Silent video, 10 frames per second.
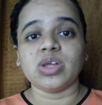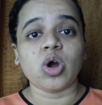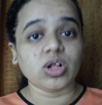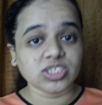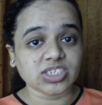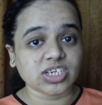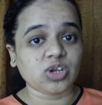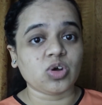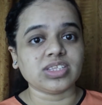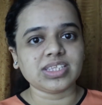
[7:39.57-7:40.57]
Also turn
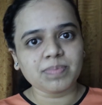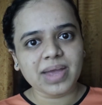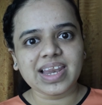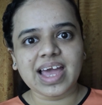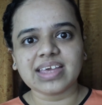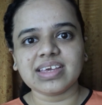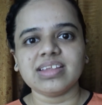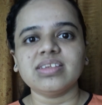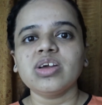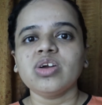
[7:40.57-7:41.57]
on the bell
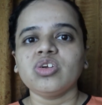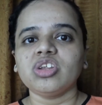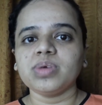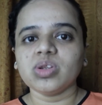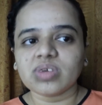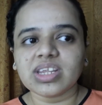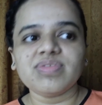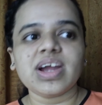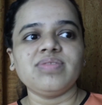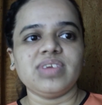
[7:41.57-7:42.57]
icon to be
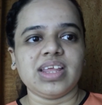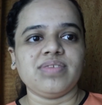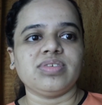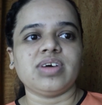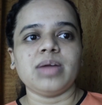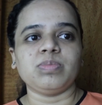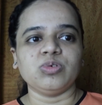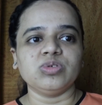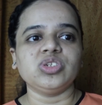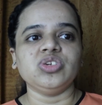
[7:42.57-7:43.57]
notified whenever I
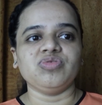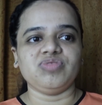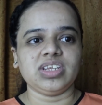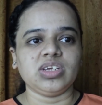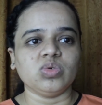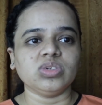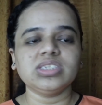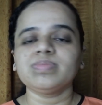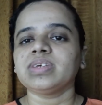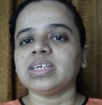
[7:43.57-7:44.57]
post new
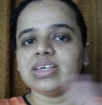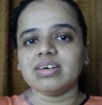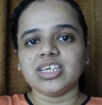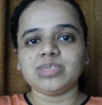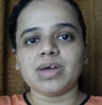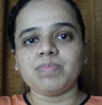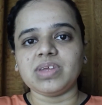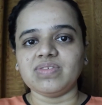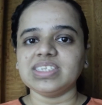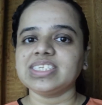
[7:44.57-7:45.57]
videos. Here is my
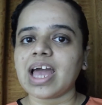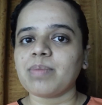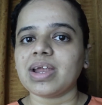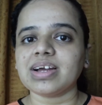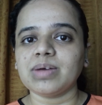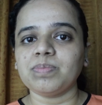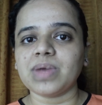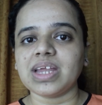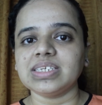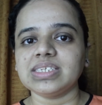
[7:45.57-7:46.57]
previous camera
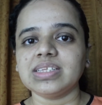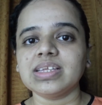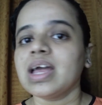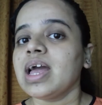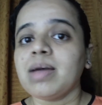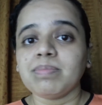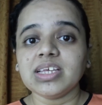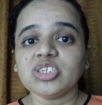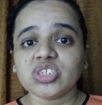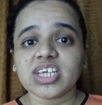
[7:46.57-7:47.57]
comparison.
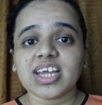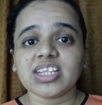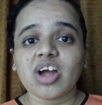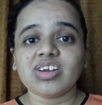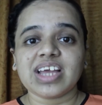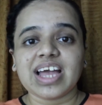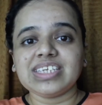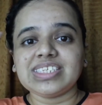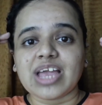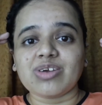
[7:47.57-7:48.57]
Please go check it out
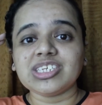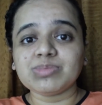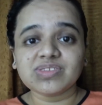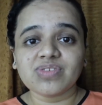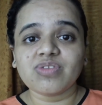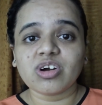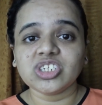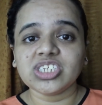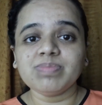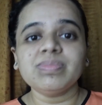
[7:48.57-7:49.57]
guys. Thank you so much for
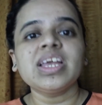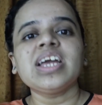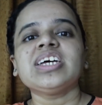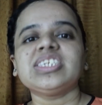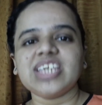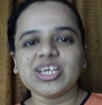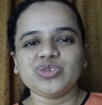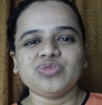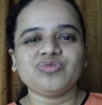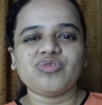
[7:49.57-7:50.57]
watching. Stay
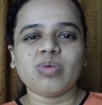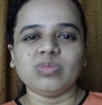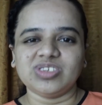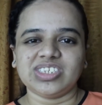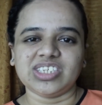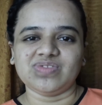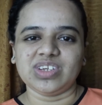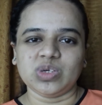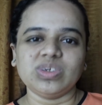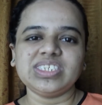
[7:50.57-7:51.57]
tuned for more such
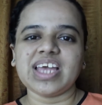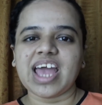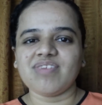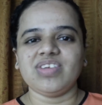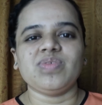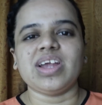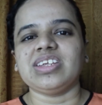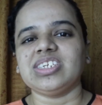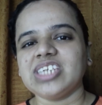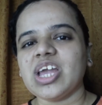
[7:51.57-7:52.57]
videos every
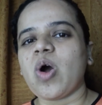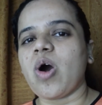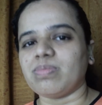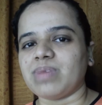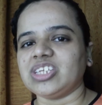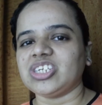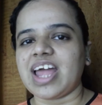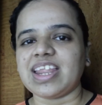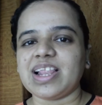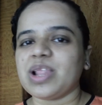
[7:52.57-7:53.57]
Wednesday on my
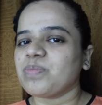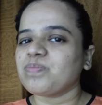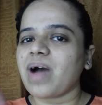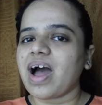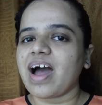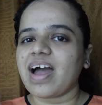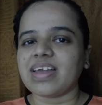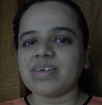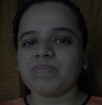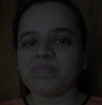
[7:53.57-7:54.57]
channel. Bye.